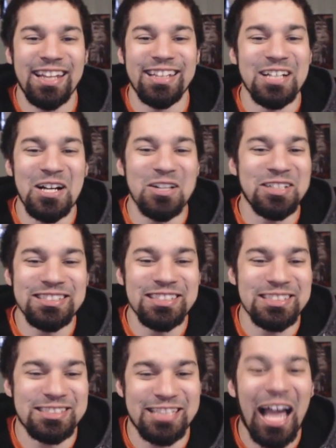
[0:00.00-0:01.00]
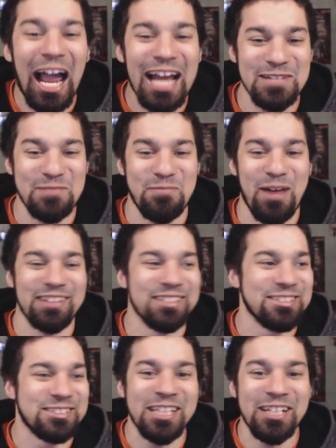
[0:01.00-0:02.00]
And they're all getting excited about it.
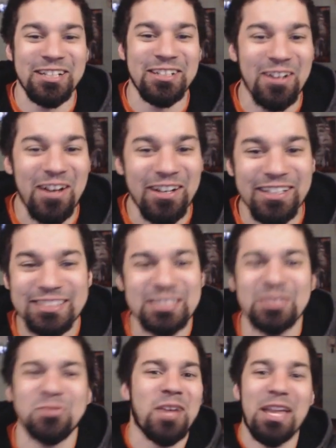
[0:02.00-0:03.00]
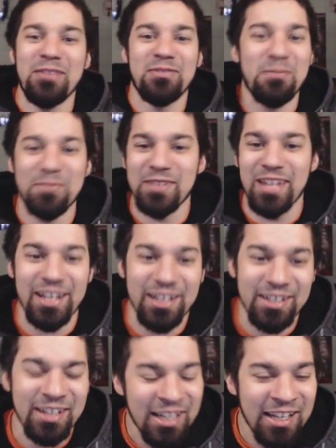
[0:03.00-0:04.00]
They're cheering it on. He's just waving up in the
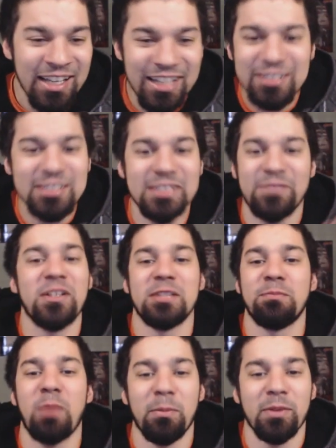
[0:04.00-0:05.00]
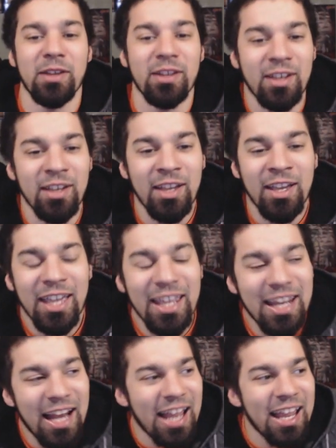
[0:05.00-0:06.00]
air. And they're just fist pumping.
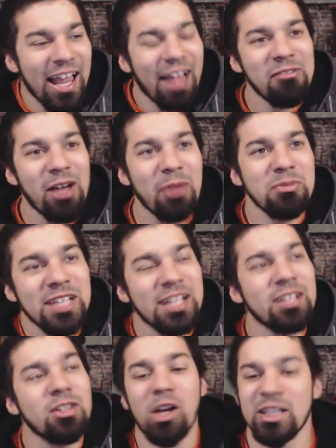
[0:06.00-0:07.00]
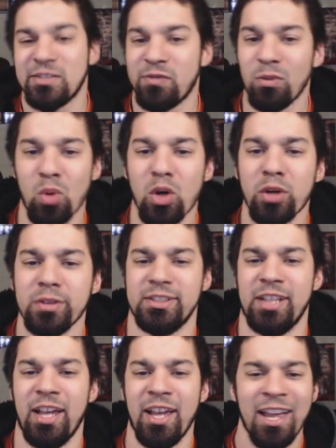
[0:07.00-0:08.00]
And I was at a loss for words.